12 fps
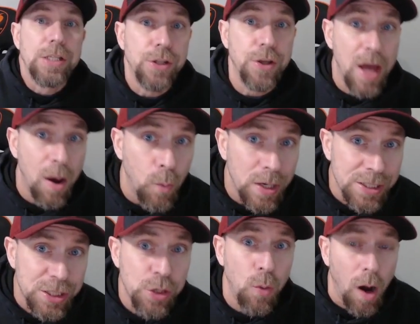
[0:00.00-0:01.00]
So now
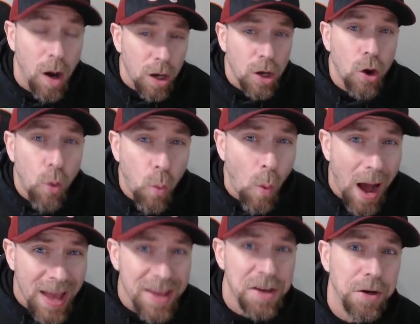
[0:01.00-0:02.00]
once you
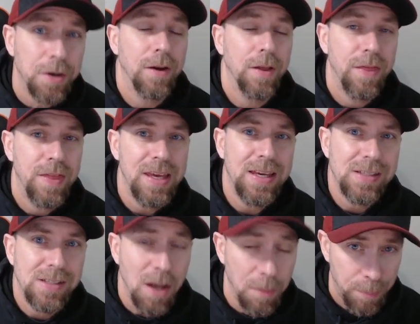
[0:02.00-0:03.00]
acquire
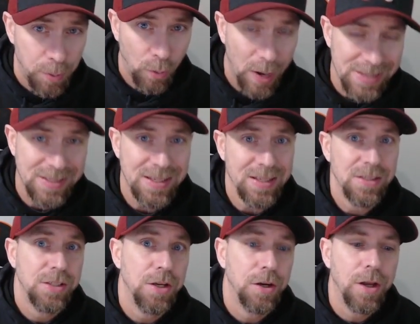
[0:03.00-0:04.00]
these
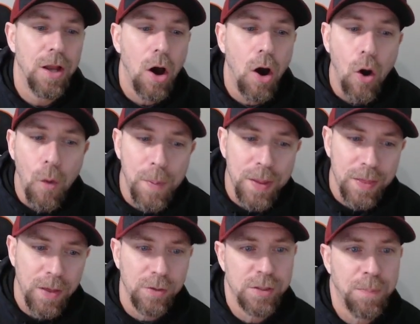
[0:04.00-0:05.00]
presents, you're going to open
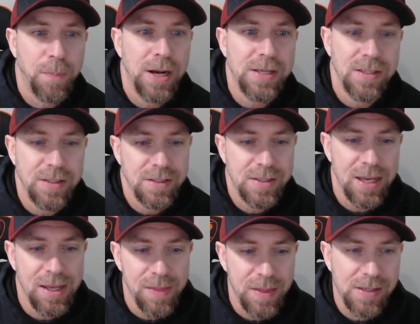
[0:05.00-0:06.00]
those presents
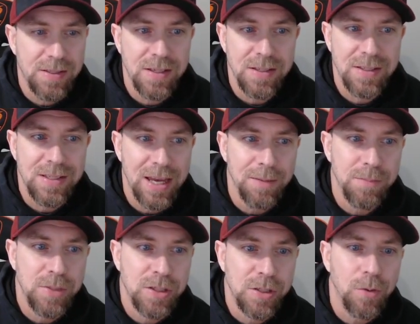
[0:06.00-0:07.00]
in this same
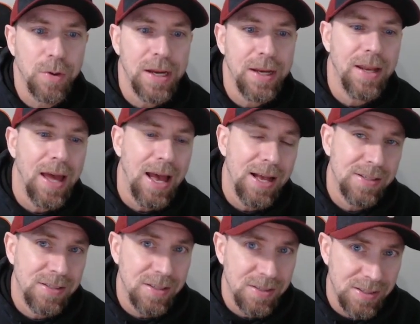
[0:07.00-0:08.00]
screen
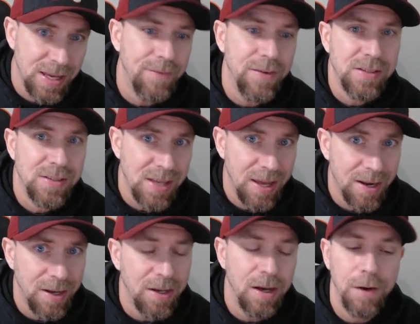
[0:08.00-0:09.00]
as the Saving
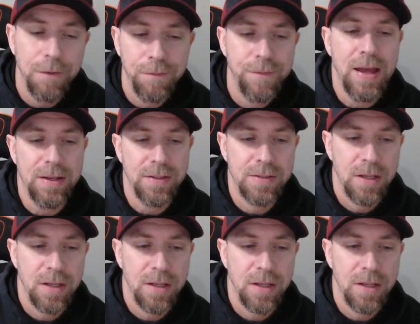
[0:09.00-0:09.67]
Santa event.